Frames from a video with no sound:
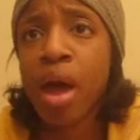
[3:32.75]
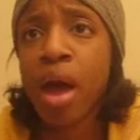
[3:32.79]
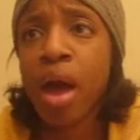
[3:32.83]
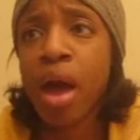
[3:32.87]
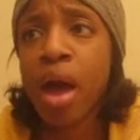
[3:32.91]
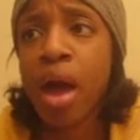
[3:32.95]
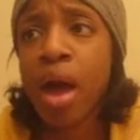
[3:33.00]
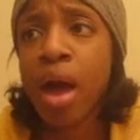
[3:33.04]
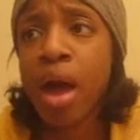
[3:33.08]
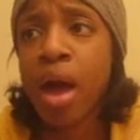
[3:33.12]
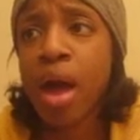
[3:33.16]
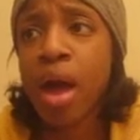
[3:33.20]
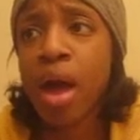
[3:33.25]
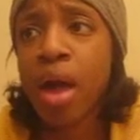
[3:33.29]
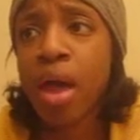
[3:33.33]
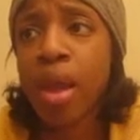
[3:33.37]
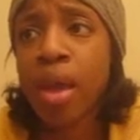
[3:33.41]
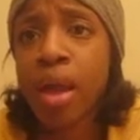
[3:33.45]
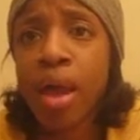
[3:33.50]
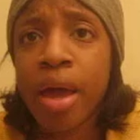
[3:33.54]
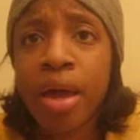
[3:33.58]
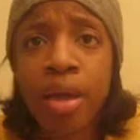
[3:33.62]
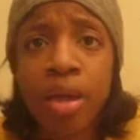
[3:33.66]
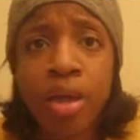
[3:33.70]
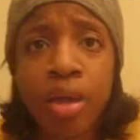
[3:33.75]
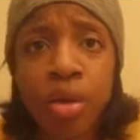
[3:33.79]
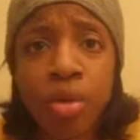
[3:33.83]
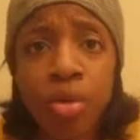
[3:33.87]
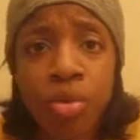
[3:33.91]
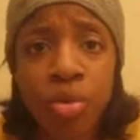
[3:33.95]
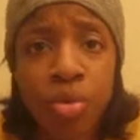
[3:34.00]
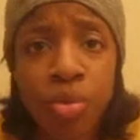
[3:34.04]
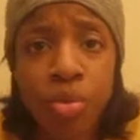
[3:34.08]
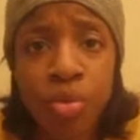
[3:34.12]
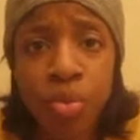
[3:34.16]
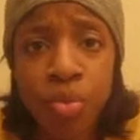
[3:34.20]
I like
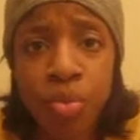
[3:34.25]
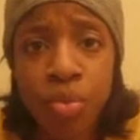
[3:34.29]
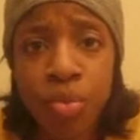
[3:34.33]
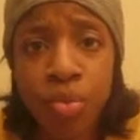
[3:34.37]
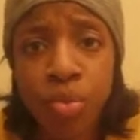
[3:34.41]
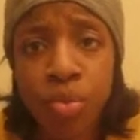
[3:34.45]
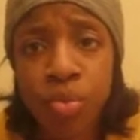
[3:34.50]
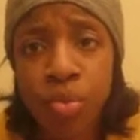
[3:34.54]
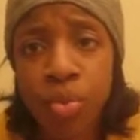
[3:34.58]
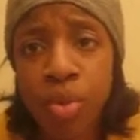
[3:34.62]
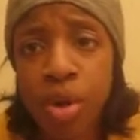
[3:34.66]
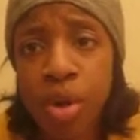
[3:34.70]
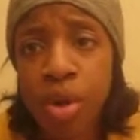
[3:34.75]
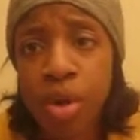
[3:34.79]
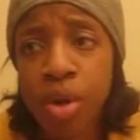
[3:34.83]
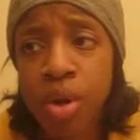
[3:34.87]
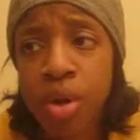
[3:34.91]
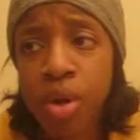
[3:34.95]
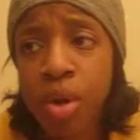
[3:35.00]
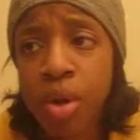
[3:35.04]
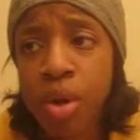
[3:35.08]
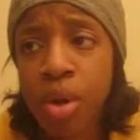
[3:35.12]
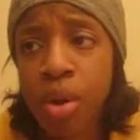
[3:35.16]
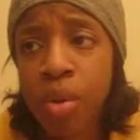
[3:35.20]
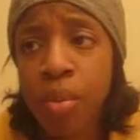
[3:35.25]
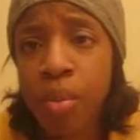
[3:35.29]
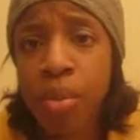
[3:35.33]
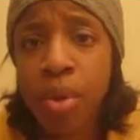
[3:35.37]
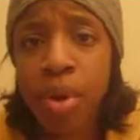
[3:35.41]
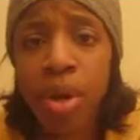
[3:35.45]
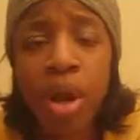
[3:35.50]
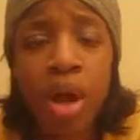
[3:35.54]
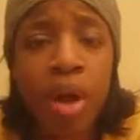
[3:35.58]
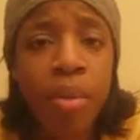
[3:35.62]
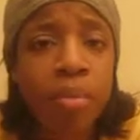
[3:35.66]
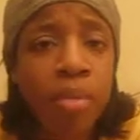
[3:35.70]
you,
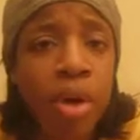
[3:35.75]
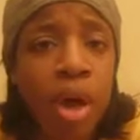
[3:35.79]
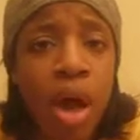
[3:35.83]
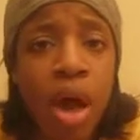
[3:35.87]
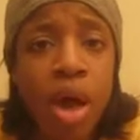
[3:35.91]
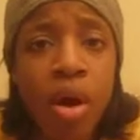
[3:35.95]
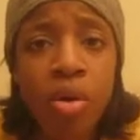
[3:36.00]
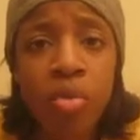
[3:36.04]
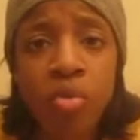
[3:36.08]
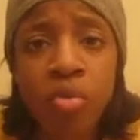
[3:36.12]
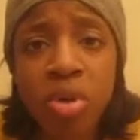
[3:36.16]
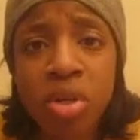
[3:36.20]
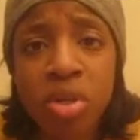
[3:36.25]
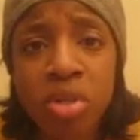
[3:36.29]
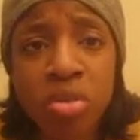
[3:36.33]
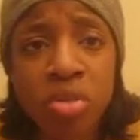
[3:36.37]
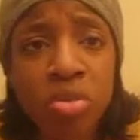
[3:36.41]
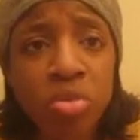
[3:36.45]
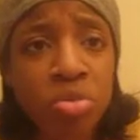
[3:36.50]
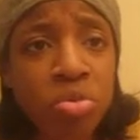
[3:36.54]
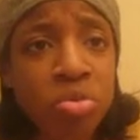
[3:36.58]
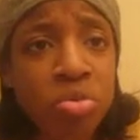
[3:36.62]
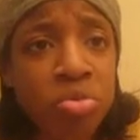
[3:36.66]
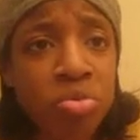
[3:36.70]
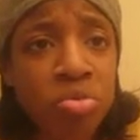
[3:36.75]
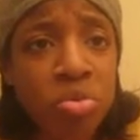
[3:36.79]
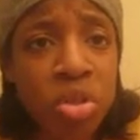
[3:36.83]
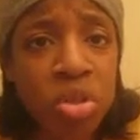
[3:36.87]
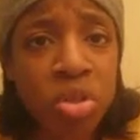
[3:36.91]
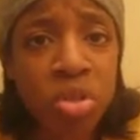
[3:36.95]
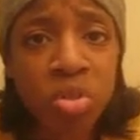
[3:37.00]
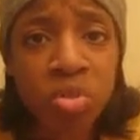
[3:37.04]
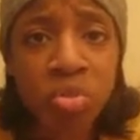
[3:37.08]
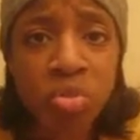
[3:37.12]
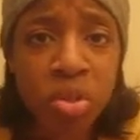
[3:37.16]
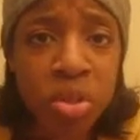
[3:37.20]
but I don't want to do
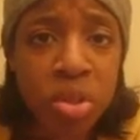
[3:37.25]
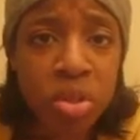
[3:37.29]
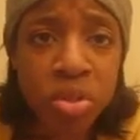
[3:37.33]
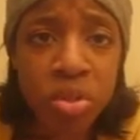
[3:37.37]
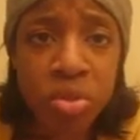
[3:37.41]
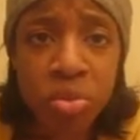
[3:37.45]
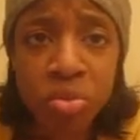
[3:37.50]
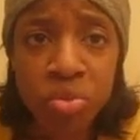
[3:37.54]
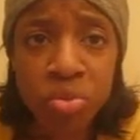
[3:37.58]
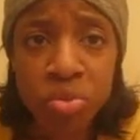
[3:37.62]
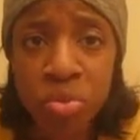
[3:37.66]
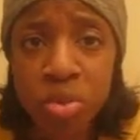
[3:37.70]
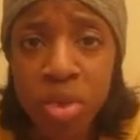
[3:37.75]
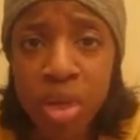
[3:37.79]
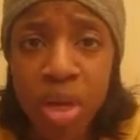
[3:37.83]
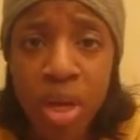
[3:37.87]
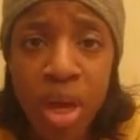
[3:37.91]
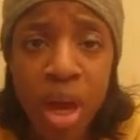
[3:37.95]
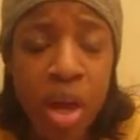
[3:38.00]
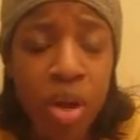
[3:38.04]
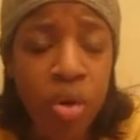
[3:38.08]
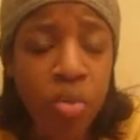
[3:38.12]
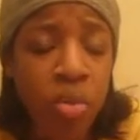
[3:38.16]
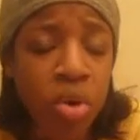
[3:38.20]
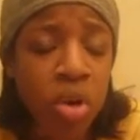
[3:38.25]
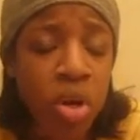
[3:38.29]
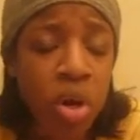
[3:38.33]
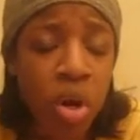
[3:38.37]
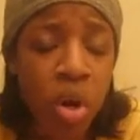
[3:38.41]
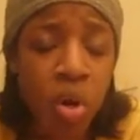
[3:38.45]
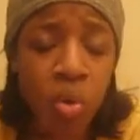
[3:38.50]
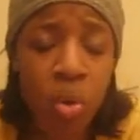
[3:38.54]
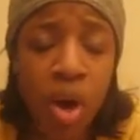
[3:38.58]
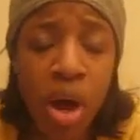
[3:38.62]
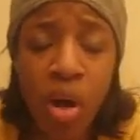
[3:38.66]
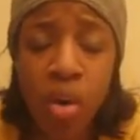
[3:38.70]
what you want to do. Like, I don't want to
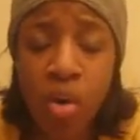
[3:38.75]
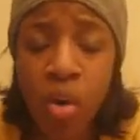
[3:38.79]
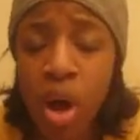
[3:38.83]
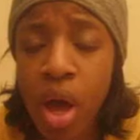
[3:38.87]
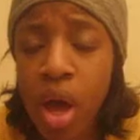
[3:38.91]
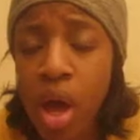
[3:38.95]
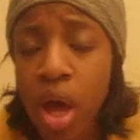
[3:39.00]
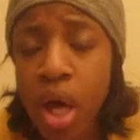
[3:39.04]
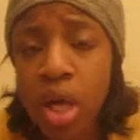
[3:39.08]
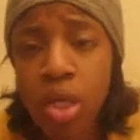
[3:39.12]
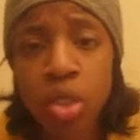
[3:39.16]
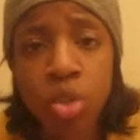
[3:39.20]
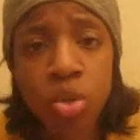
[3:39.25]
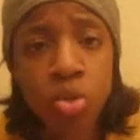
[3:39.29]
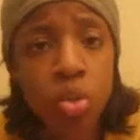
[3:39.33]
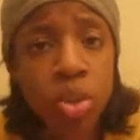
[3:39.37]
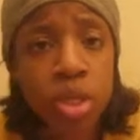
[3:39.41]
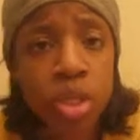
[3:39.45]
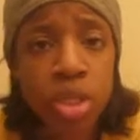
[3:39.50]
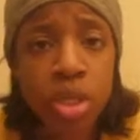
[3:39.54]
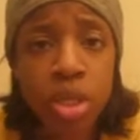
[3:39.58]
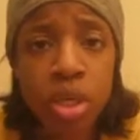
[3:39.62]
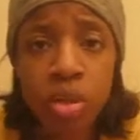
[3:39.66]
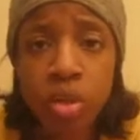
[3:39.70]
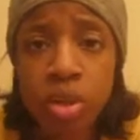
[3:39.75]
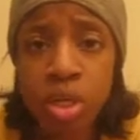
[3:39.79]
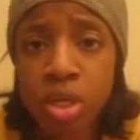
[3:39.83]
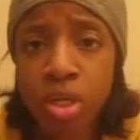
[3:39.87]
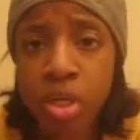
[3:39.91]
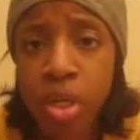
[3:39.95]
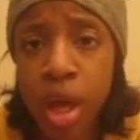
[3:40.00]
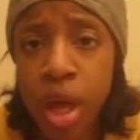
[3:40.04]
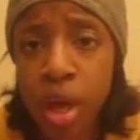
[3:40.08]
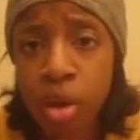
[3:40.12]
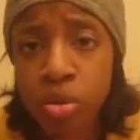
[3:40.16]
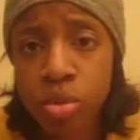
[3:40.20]
go out. I just want to sit on this
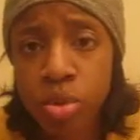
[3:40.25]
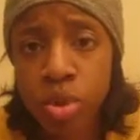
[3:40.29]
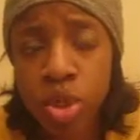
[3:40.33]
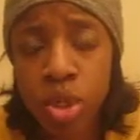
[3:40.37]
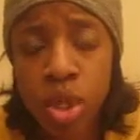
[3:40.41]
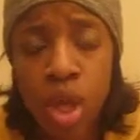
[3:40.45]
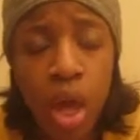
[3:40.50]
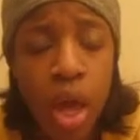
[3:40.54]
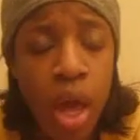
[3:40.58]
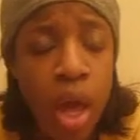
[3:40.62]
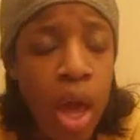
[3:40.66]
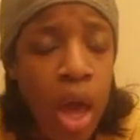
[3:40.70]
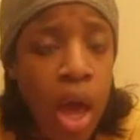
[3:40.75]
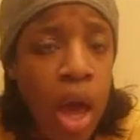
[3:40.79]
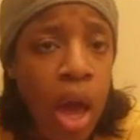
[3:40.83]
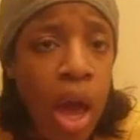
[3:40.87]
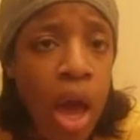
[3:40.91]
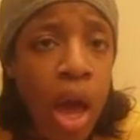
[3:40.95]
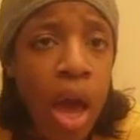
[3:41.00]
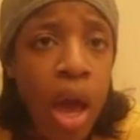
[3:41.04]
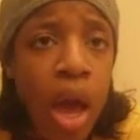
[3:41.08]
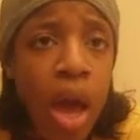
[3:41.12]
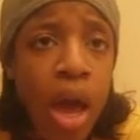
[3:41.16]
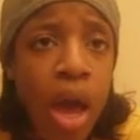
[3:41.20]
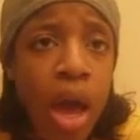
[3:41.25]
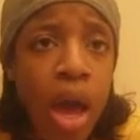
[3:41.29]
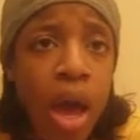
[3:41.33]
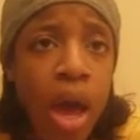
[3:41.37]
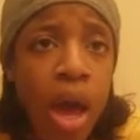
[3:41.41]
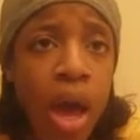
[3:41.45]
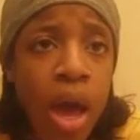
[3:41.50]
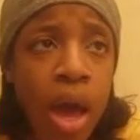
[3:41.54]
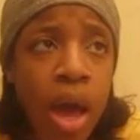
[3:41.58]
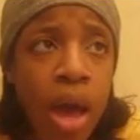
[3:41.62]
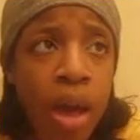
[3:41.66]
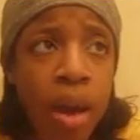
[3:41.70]
couch.
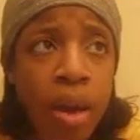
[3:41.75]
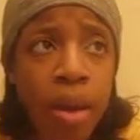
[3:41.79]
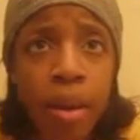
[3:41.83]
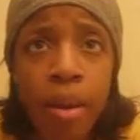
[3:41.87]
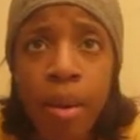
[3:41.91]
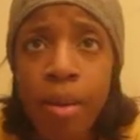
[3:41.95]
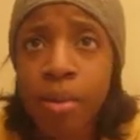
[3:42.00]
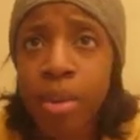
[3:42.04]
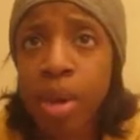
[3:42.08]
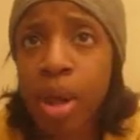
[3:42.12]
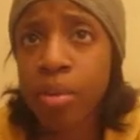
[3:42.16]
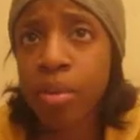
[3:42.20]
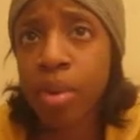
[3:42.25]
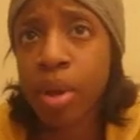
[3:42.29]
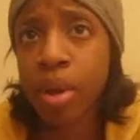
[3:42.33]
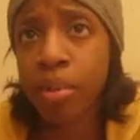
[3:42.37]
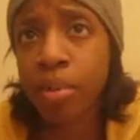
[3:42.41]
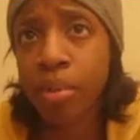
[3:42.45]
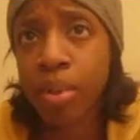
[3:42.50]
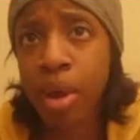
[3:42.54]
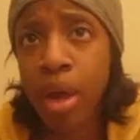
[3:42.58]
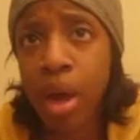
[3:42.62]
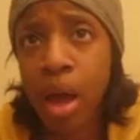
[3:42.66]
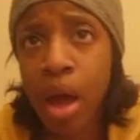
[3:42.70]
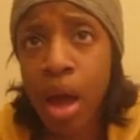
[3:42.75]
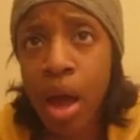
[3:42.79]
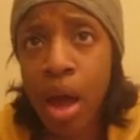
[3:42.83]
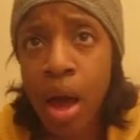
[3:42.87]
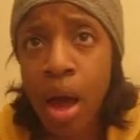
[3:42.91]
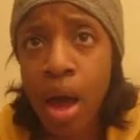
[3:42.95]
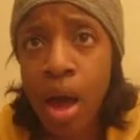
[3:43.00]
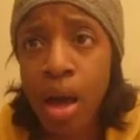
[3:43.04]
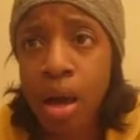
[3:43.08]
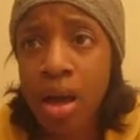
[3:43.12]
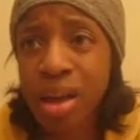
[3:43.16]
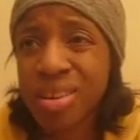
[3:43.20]
Blah blah
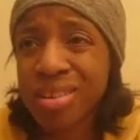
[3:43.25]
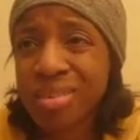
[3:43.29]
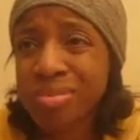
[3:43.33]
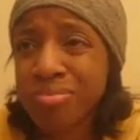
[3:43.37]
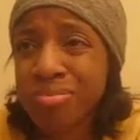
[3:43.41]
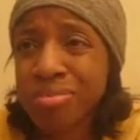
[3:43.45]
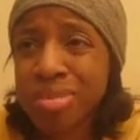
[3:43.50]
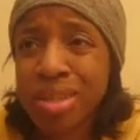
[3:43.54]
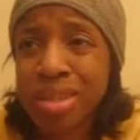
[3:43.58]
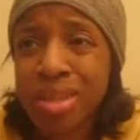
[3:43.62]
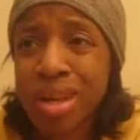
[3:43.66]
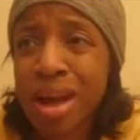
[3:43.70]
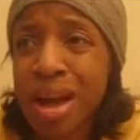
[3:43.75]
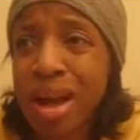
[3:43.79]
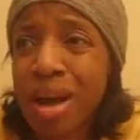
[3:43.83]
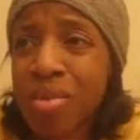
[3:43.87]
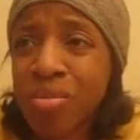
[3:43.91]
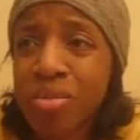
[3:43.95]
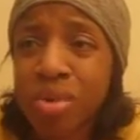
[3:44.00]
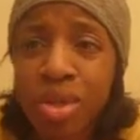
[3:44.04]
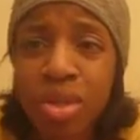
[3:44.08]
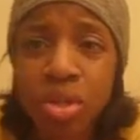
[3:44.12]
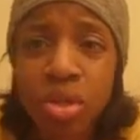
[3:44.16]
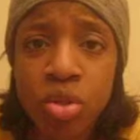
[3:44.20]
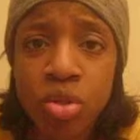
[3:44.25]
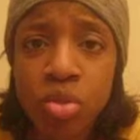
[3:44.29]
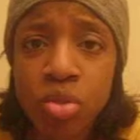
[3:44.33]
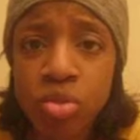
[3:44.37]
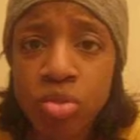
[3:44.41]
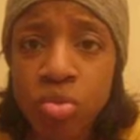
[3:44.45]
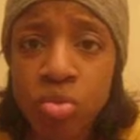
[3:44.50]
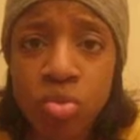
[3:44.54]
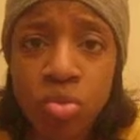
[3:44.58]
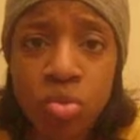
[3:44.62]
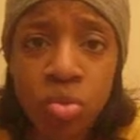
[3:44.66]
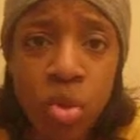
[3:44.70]
blah. I don't want to
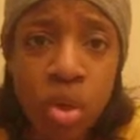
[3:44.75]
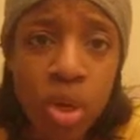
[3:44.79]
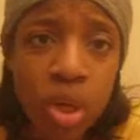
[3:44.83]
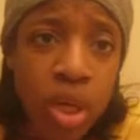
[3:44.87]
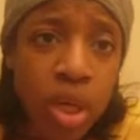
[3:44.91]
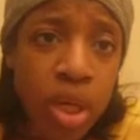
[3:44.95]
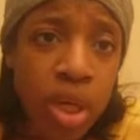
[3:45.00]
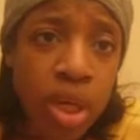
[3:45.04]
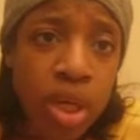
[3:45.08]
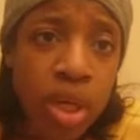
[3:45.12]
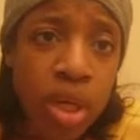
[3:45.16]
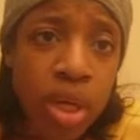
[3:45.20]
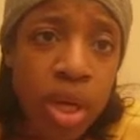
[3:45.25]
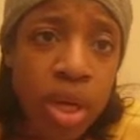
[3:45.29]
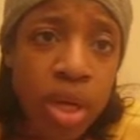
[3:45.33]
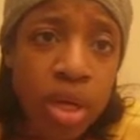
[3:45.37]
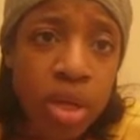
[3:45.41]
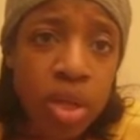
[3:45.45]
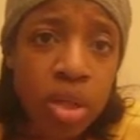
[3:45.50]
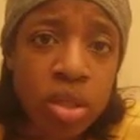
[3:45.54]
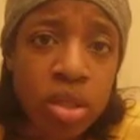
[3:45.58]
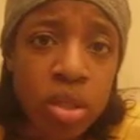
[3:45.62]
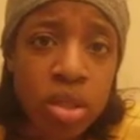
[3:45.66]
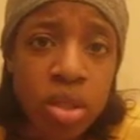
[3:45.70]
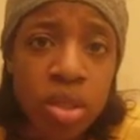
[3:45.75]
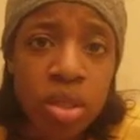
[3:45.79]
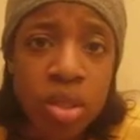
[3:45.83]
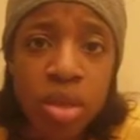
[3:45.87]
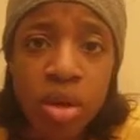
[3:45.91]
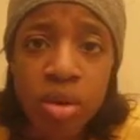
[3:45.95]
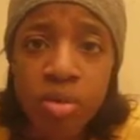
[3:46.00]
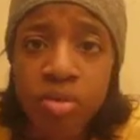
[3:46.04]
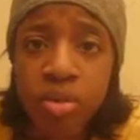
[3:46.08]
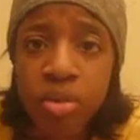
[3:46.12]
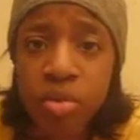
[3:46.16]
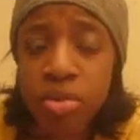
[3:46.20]
do any of that
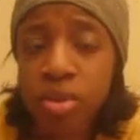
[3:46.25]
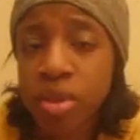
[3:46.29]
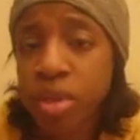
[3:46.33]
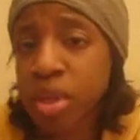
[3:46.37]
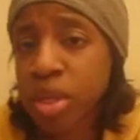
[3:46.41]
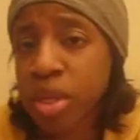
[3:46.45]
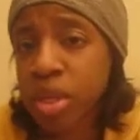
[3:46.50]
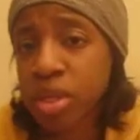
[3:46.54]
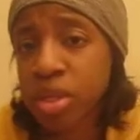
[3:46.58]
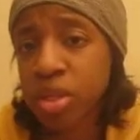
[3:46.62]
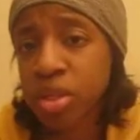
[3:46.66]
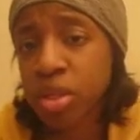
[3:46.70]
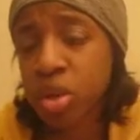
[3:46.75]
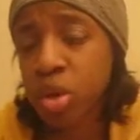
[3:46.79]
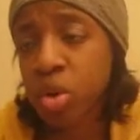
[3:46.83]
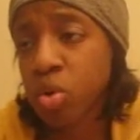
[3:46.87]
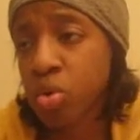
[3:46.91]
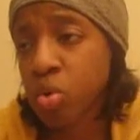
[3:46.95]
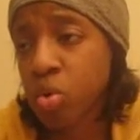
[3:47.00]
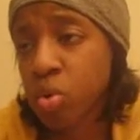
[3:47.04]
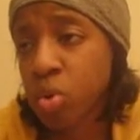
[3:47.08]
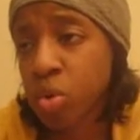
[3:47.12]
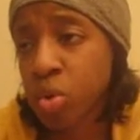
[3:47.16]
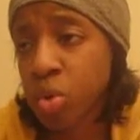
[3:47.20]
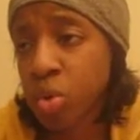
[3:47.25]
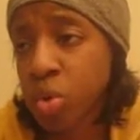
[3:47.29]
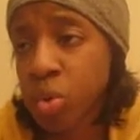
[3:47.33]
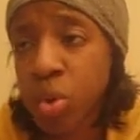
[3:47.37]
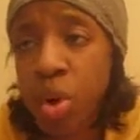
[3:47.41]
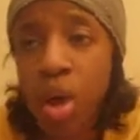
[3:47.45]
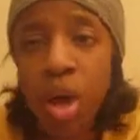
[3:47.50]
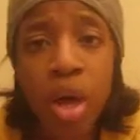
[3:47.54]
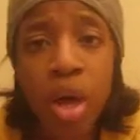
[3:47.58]
stuff you think is cool.